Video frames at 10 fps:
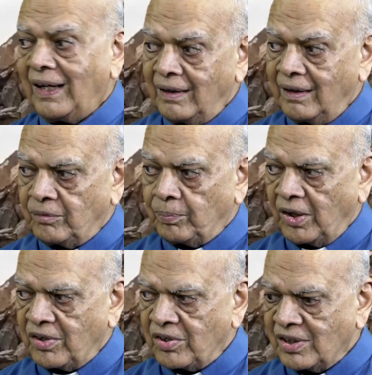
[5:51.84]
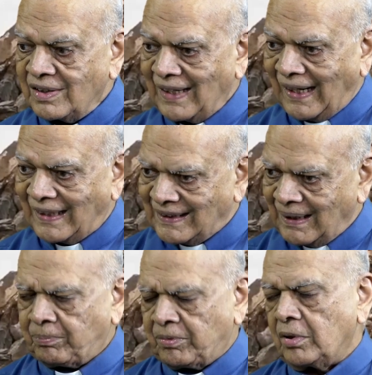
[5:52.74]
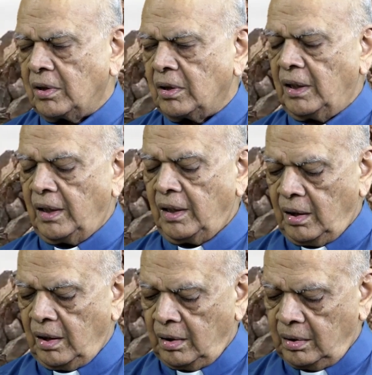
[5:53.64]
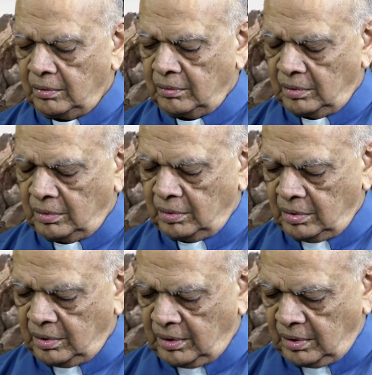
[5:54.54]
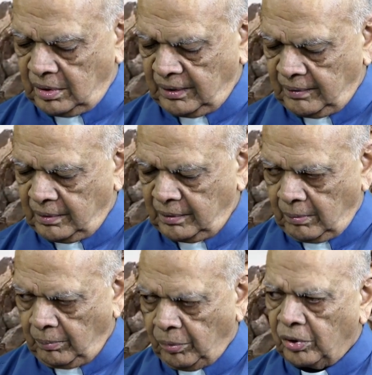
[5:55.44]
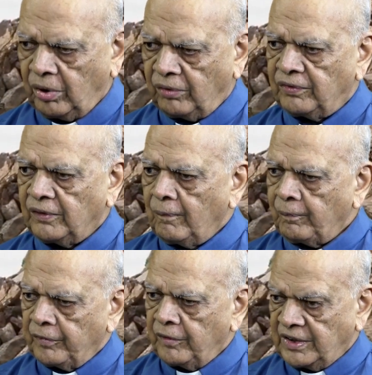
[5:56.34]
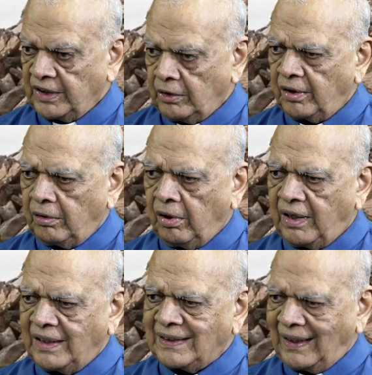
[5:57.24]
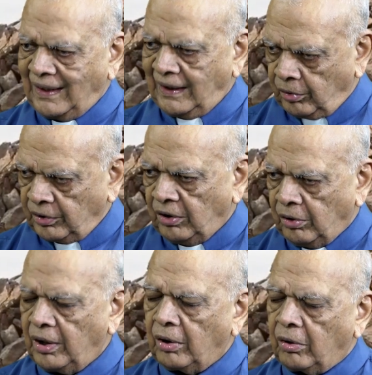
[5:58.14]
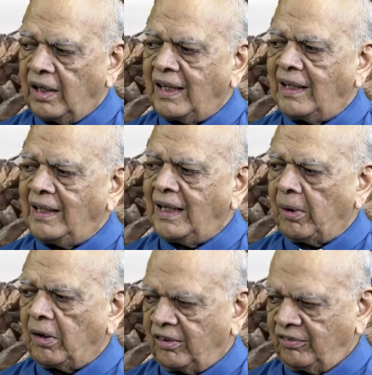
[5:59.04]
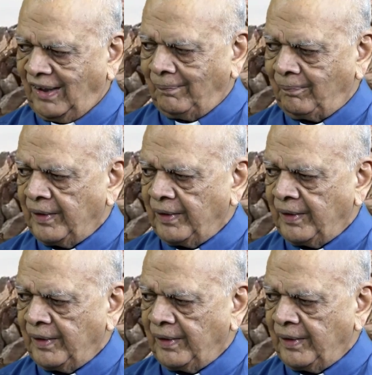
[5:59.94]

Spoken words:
the Protestants accept the book of, not exactly, they don't, they call it the Apocrypha.